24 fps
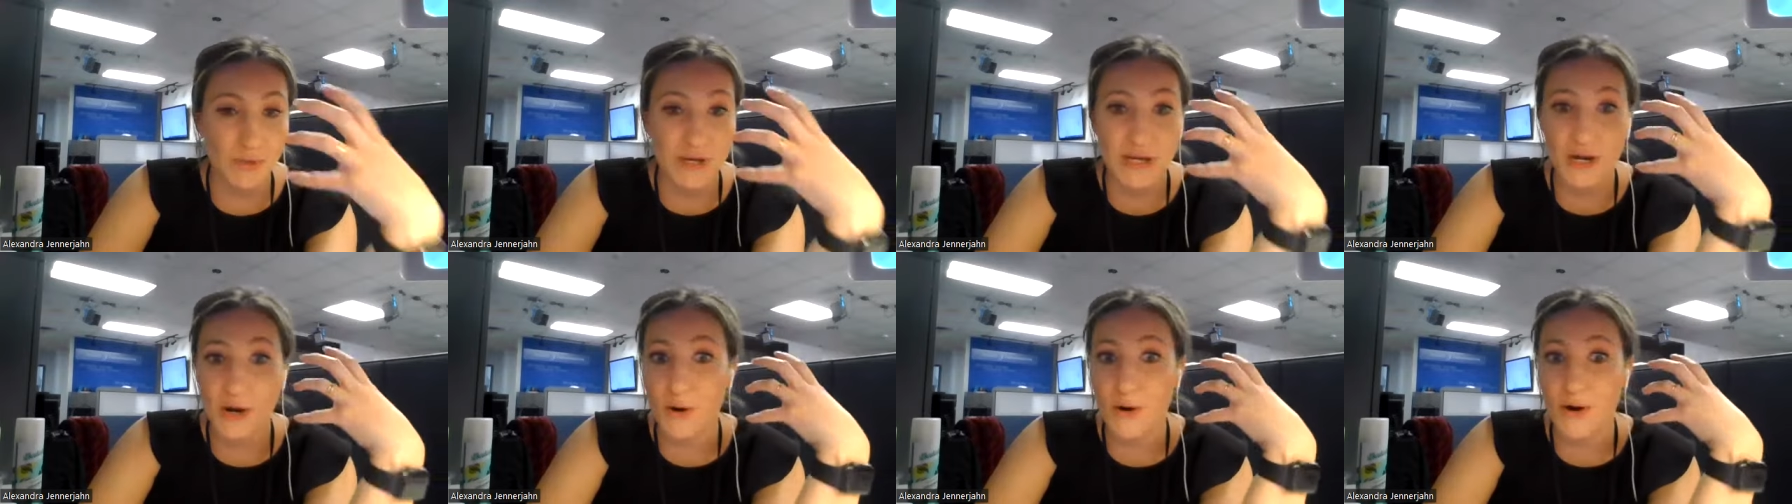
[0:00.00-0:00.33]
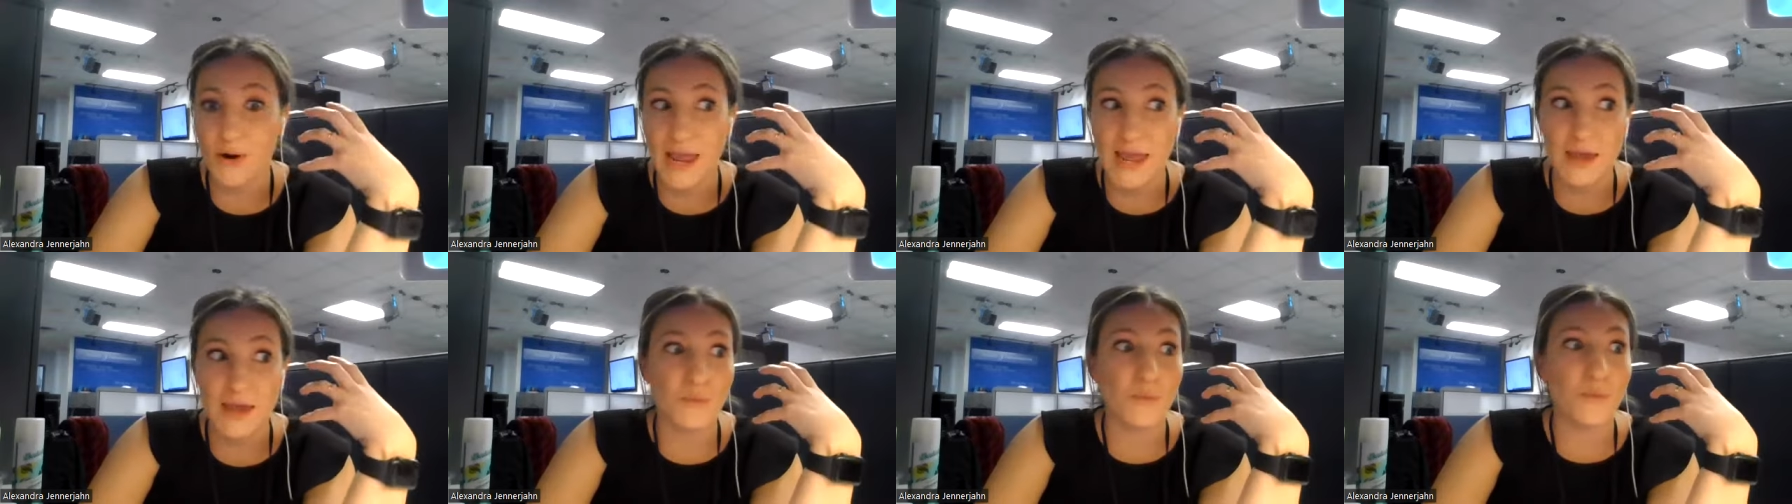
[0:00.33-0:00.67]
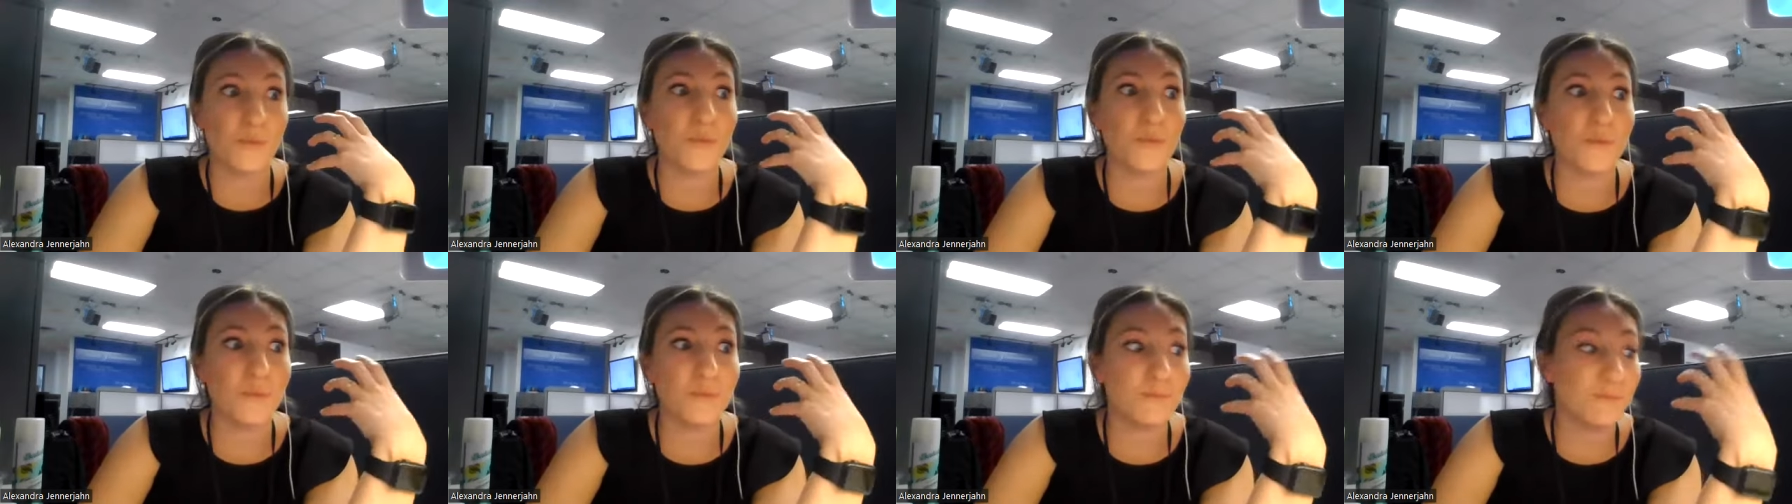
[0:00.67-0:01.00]
We are a
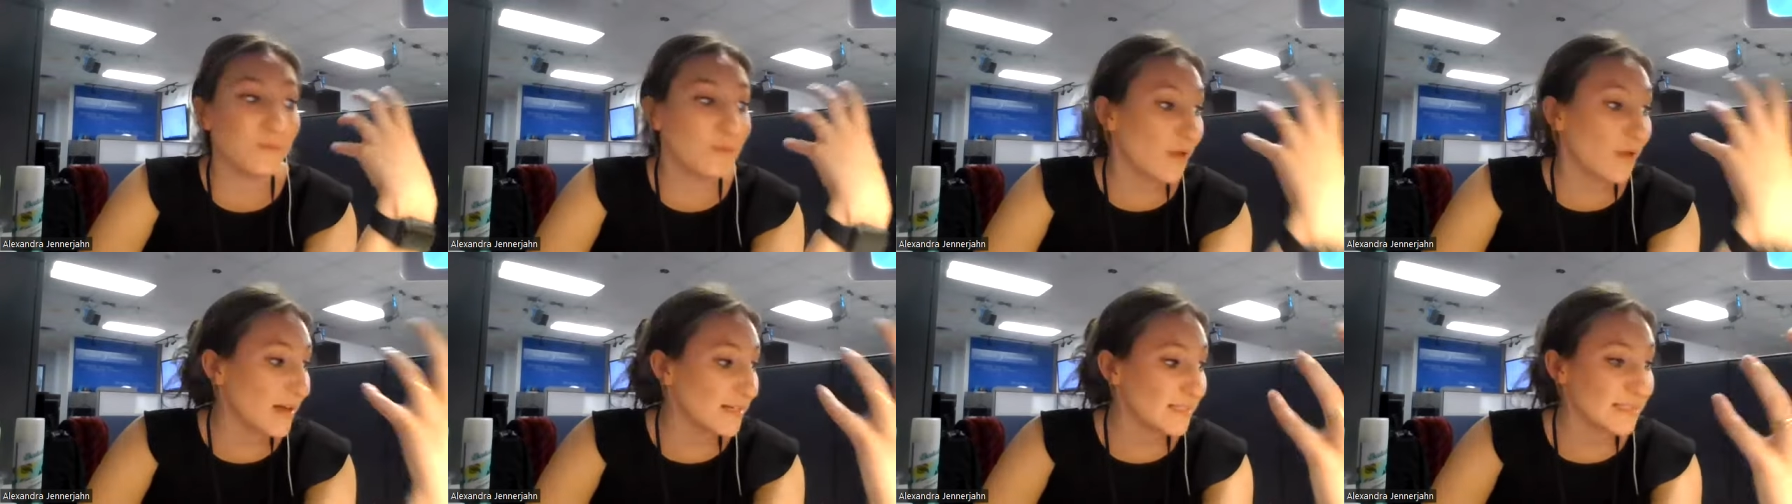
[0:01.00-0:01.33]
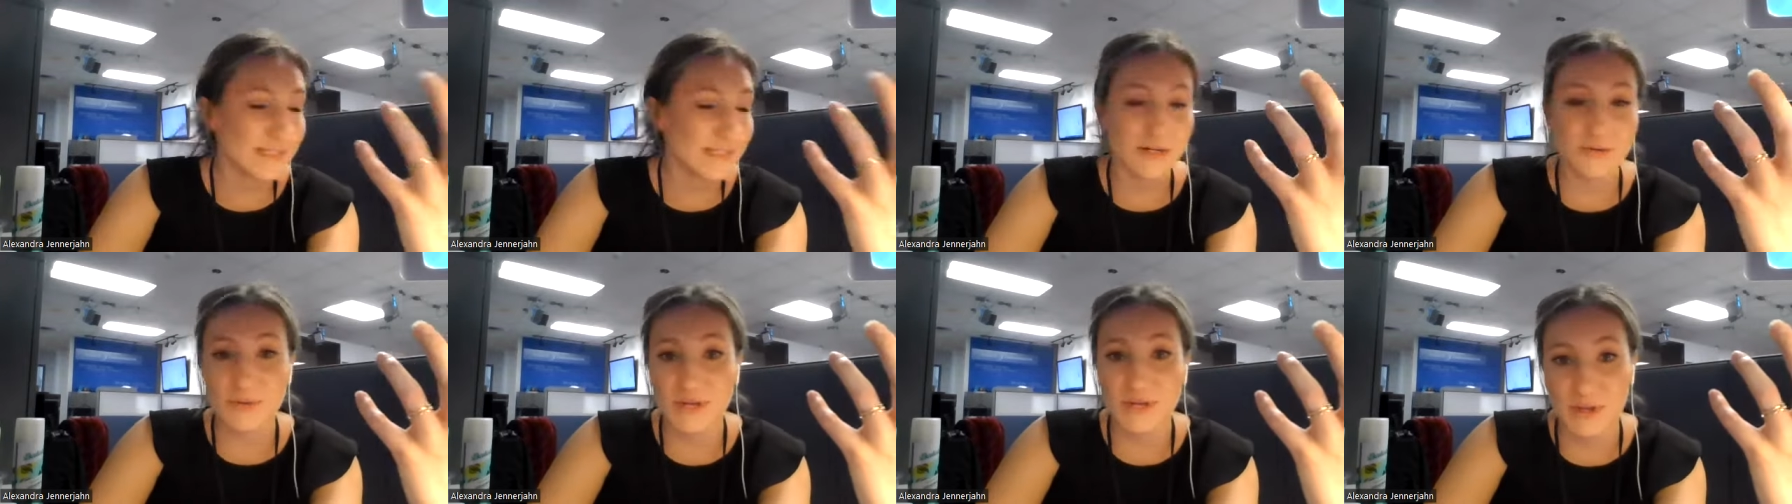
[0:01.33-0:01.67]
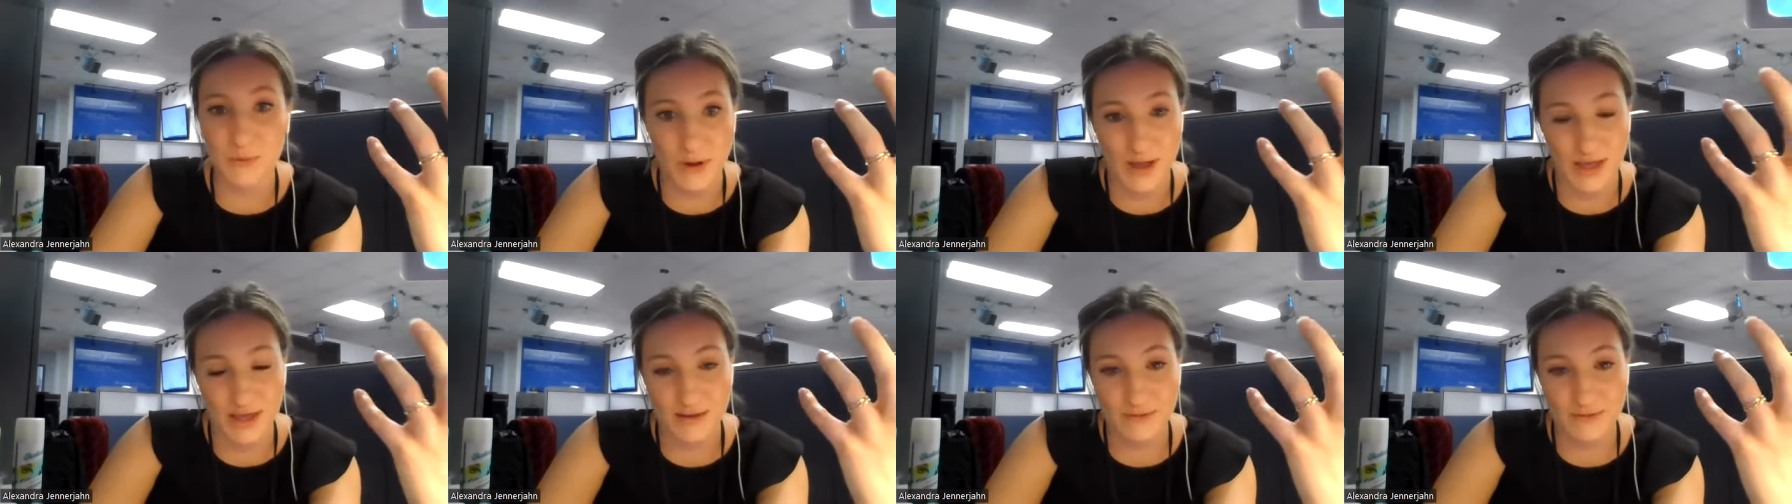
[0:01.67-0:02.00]
less than a week
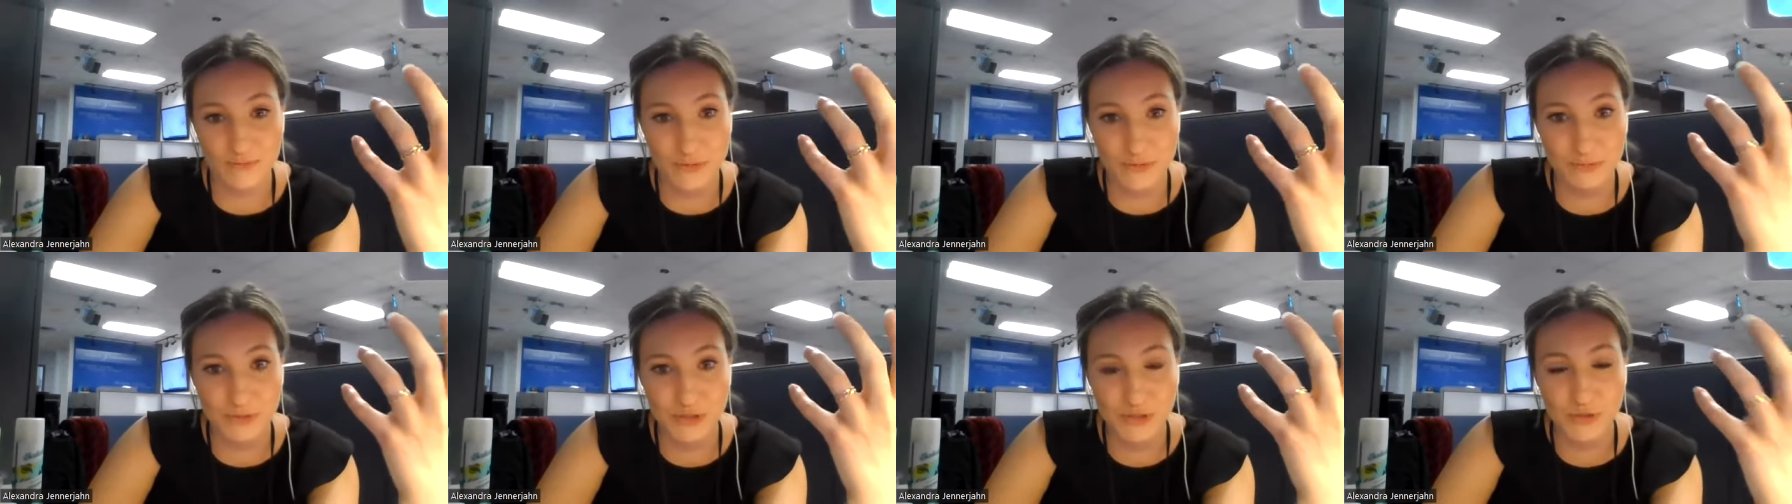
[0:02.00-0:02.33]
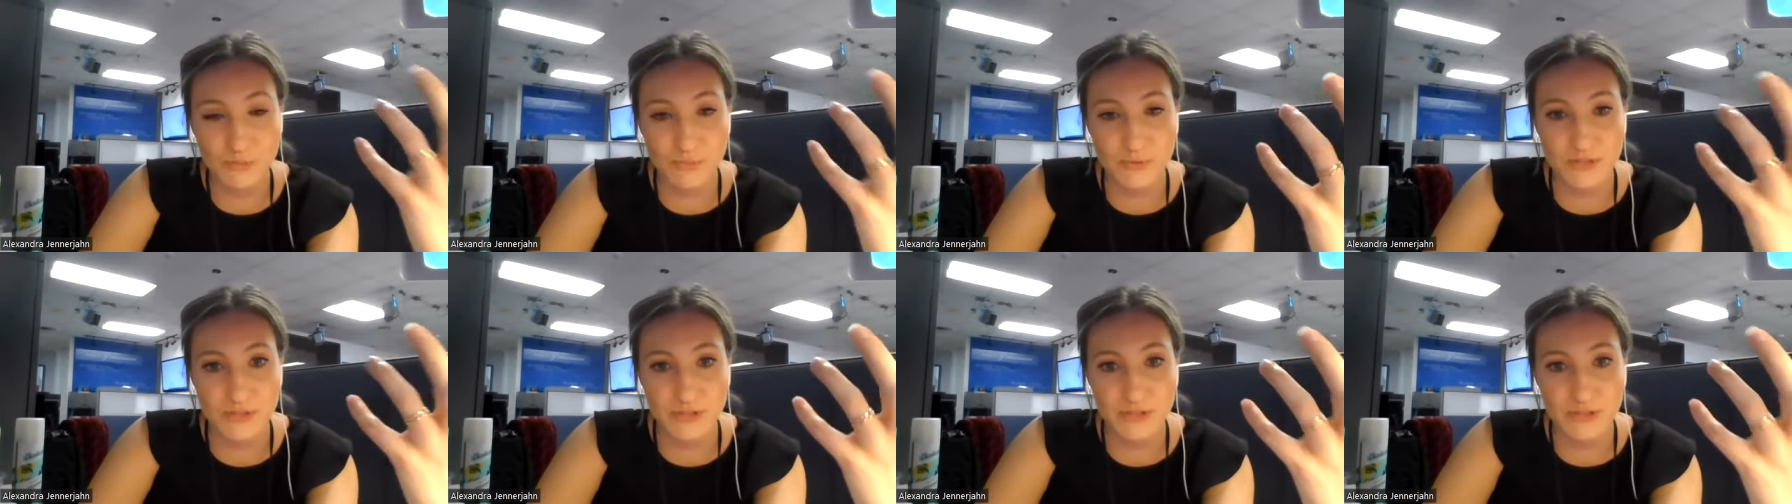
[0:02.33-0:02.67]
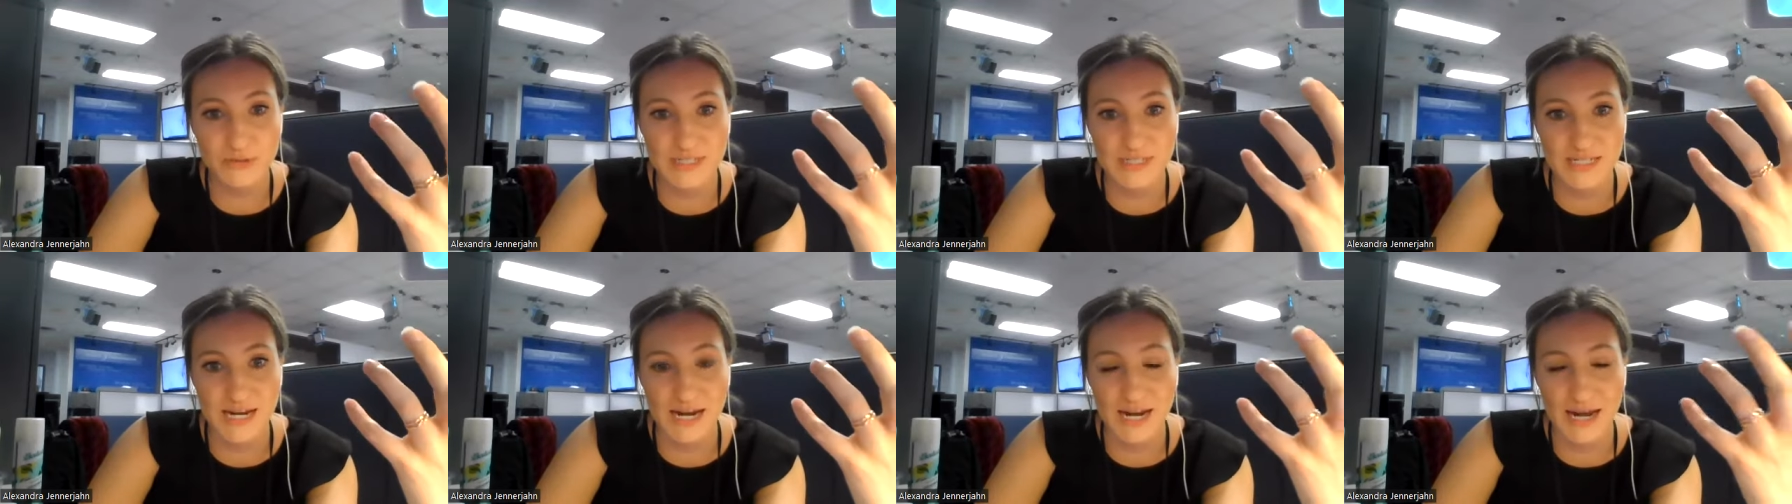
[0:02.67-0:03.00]
away from Super
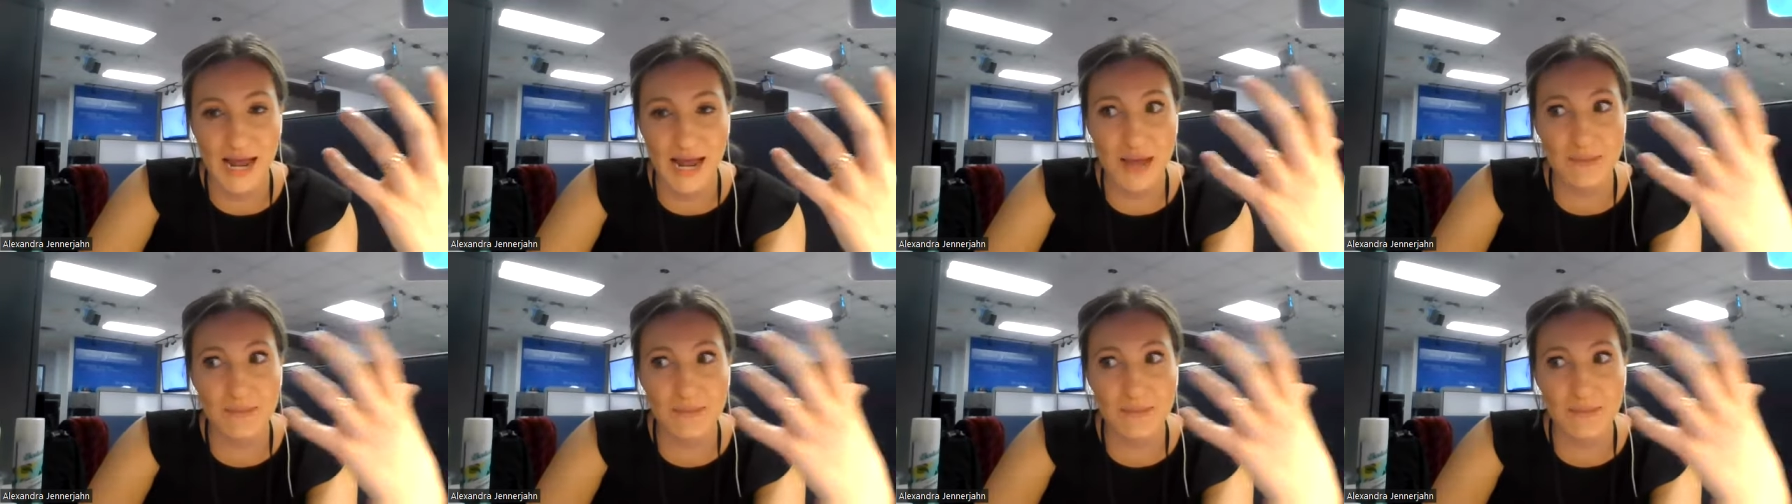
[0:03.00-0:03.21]
Tuesday.